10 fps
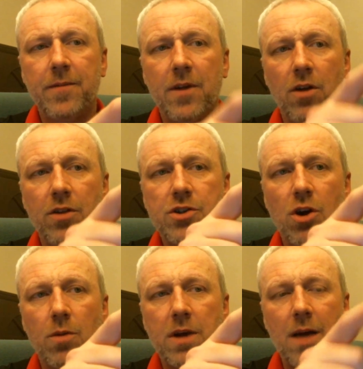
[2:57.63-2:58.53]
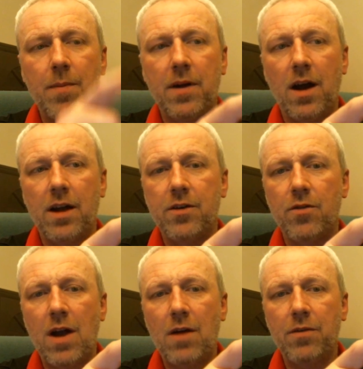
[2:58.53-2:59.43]
on the top cap and
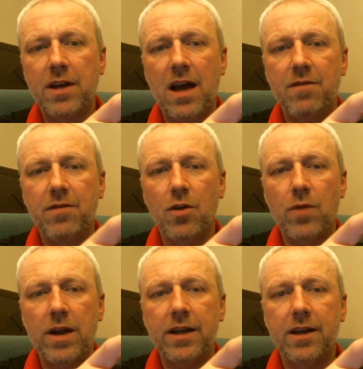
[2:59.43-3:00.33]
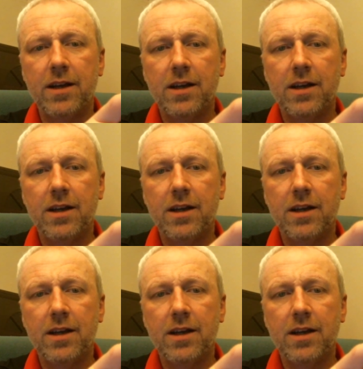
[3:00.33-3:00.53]
around the airflow ring.